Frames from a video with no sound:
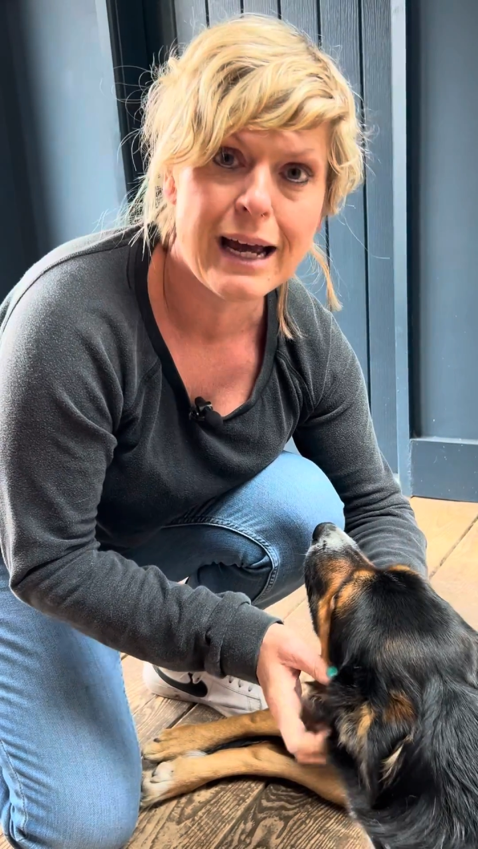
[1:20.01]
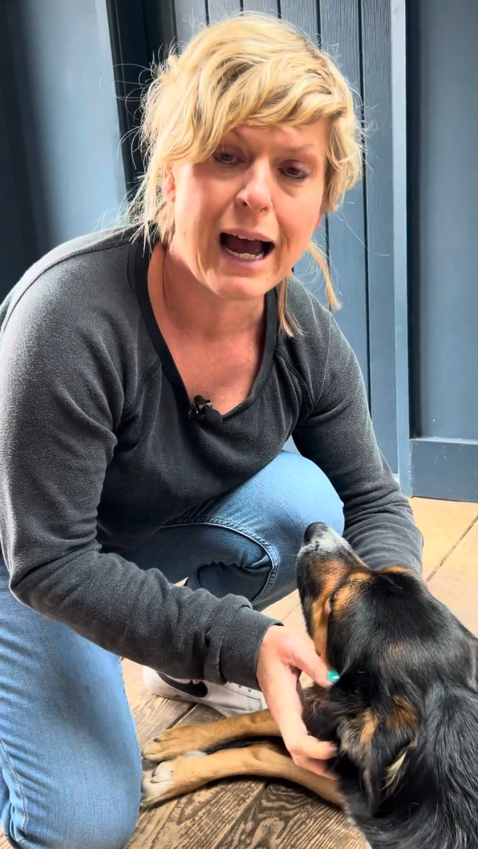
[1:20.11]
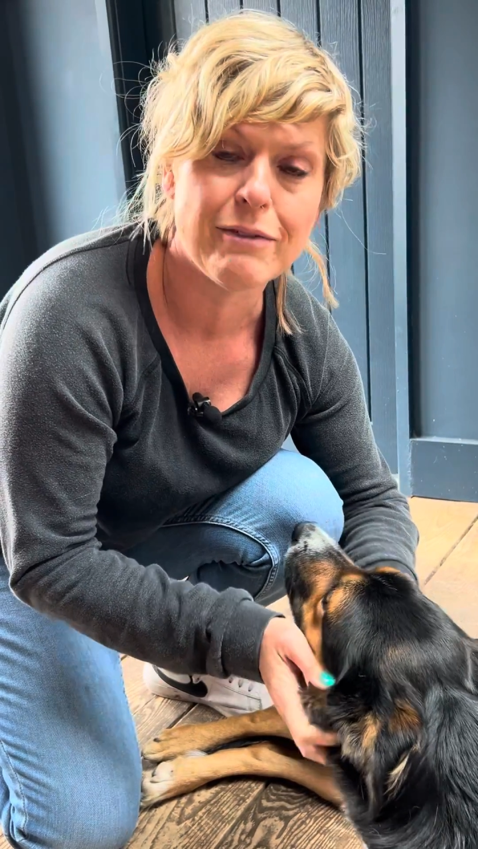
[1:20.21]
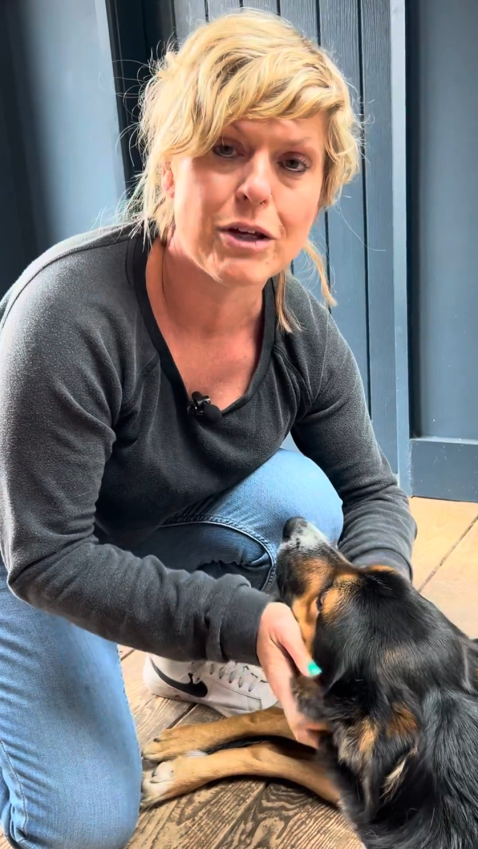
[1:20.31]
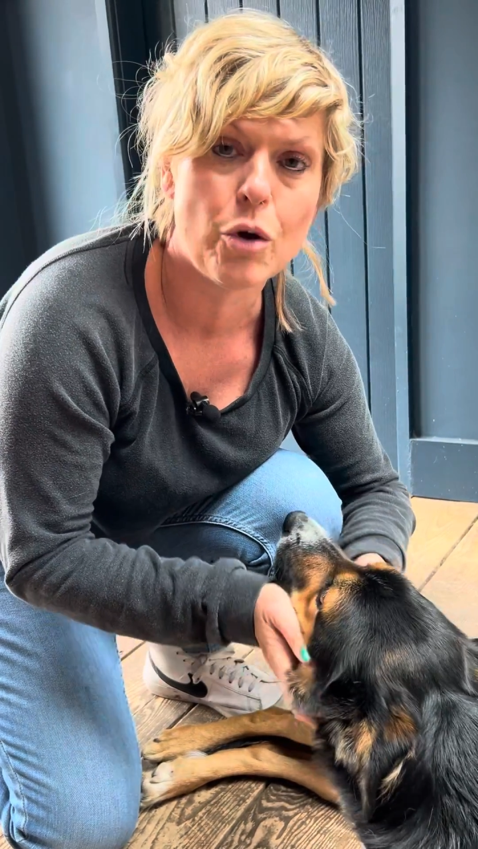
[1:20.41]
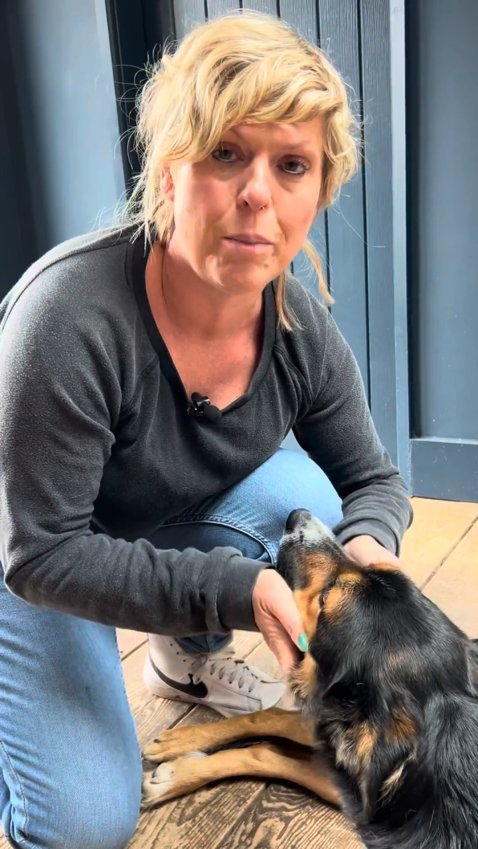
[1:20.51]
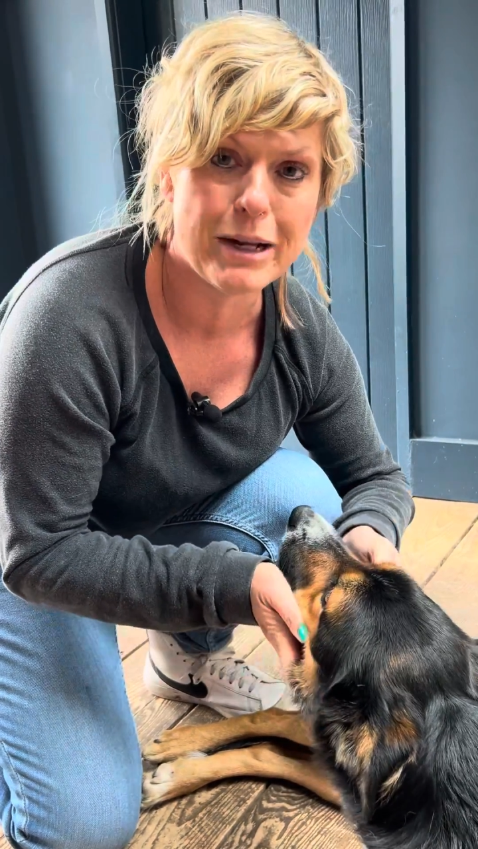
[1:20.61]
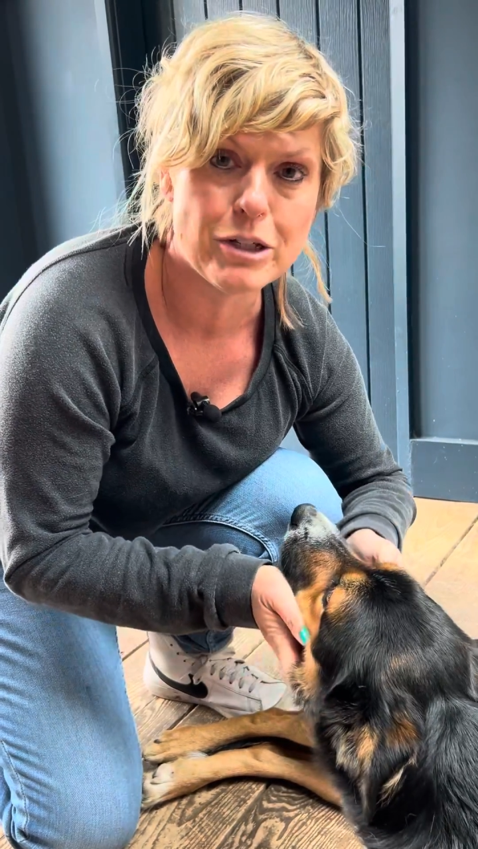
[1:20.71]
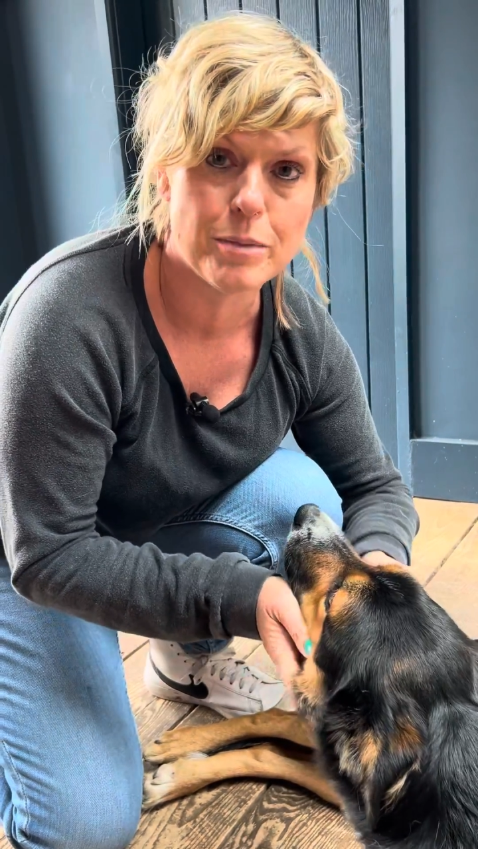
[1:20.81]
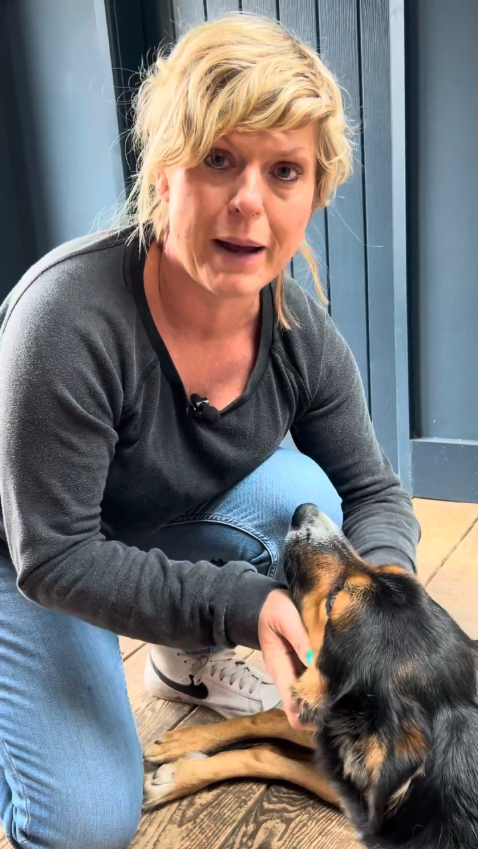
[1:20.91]
having your
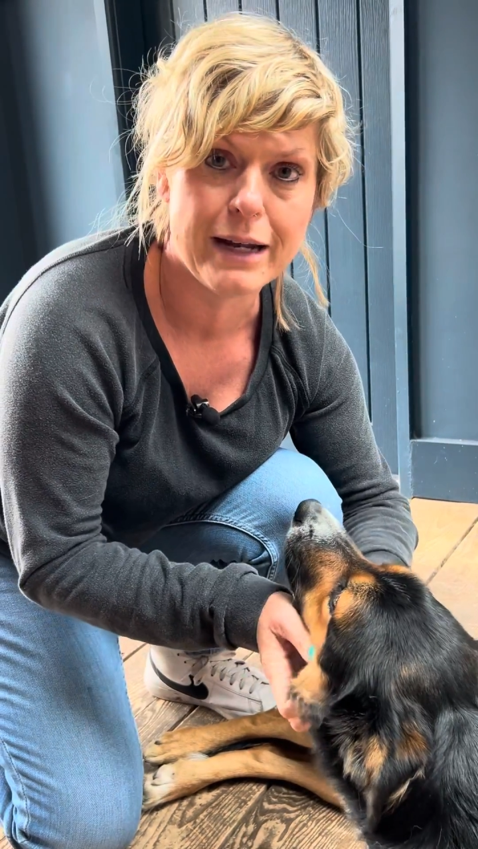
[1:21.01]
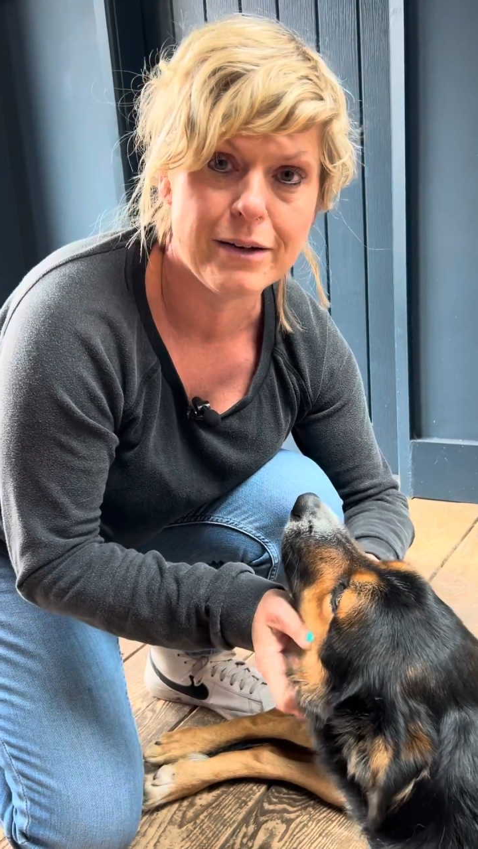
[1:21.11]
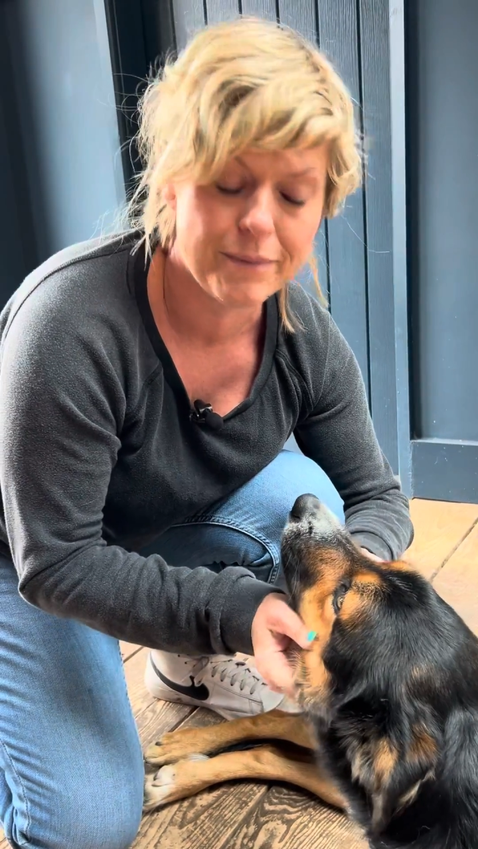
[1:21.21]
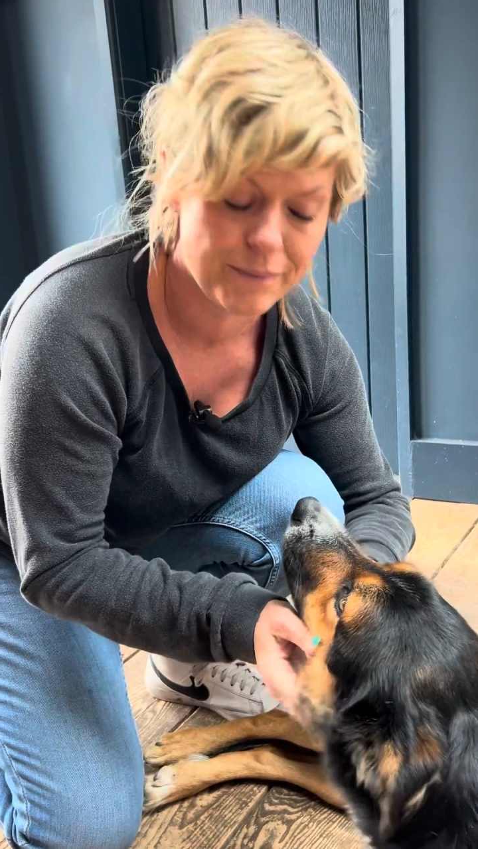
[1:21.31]
bitch spayed.